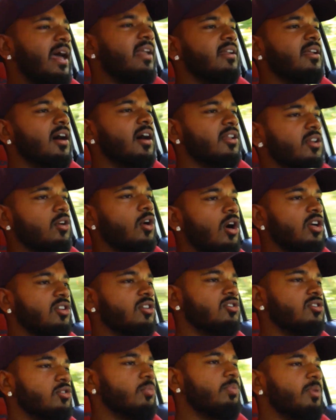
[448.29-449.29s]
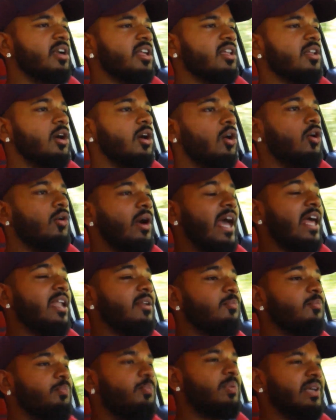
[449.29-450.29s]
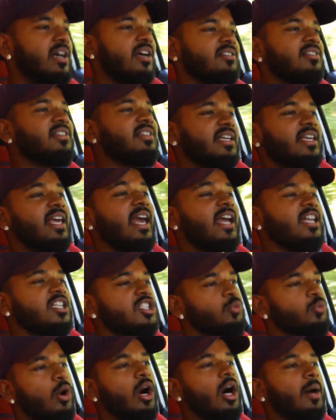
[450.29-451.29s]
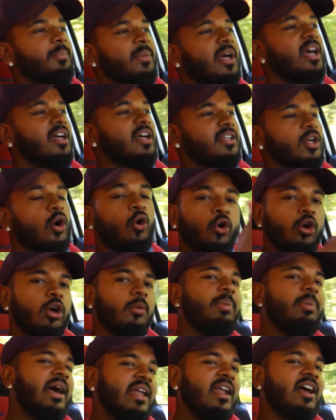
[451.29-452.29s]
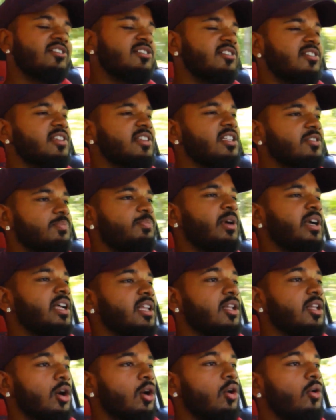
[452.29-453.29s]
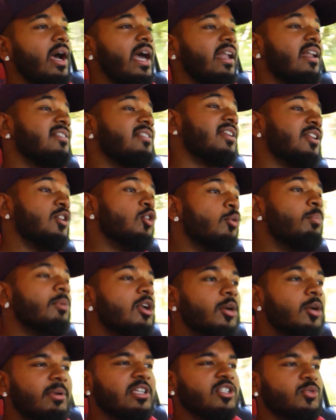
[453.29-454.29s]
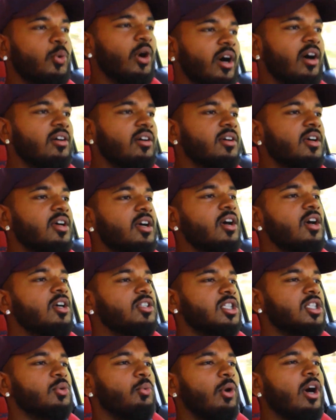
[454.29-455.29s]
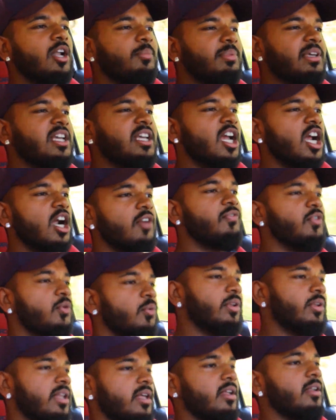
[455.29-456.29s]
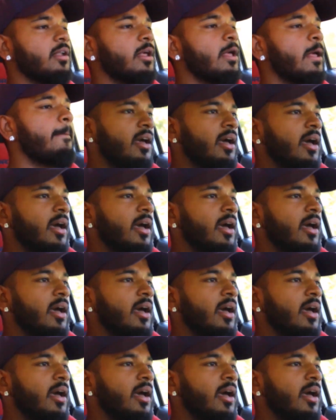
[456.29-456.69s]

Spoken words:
And the car is also pretty low, and because of the K-swap, the oil pan actually sits pretty low, and it's aluminum as well, so you want to be careful with it.